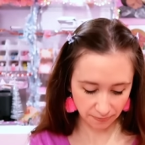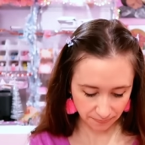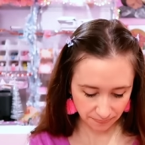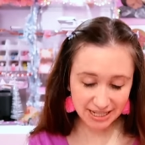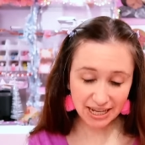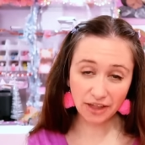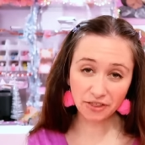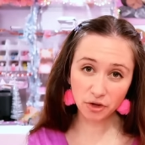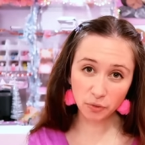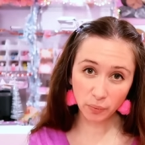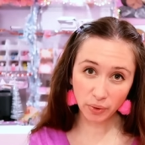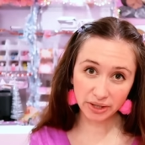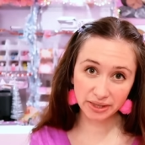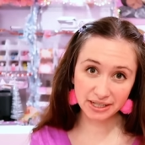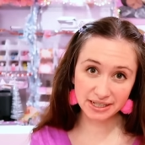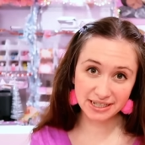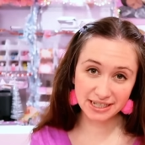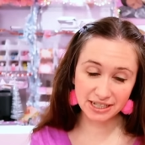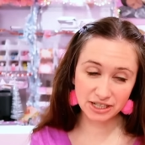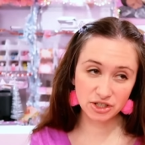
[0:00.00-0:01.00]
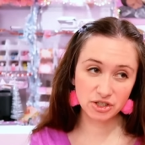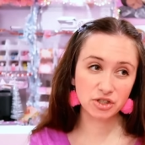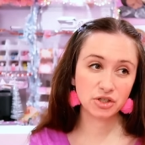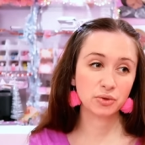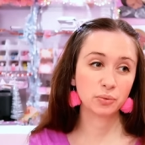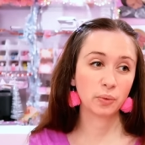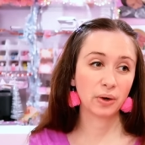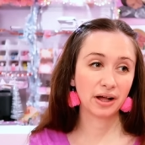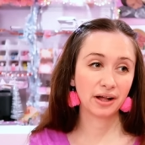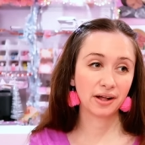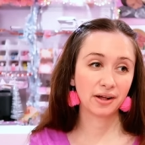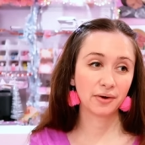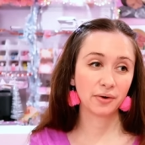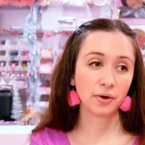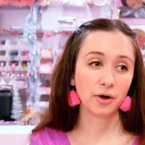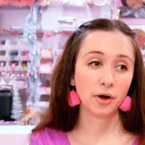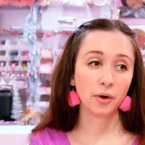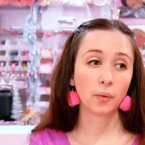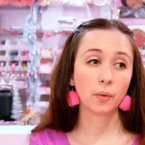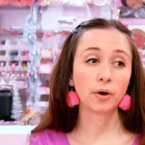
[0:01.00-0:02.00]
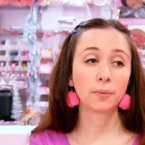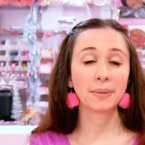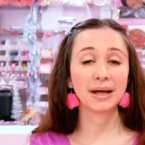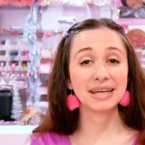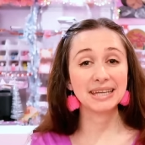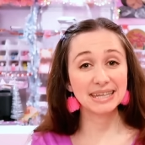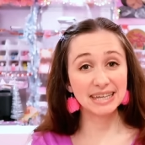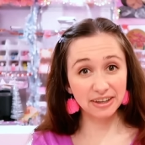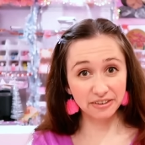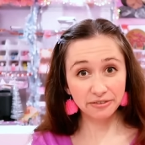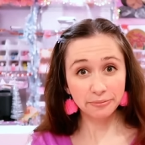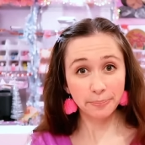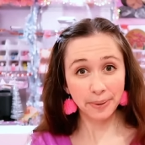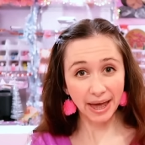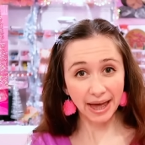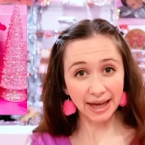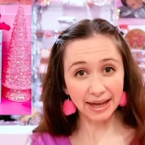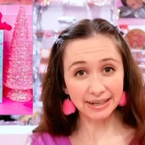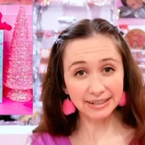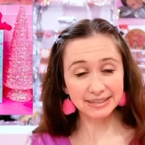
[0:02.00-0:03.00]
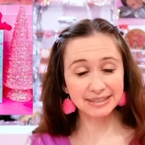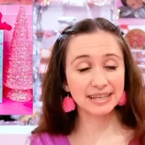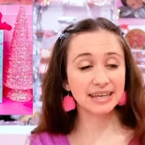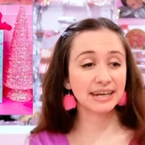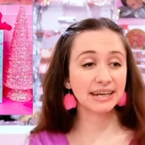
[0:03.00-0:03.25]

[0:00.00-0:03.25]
Another one that didn't do well were my gift bags.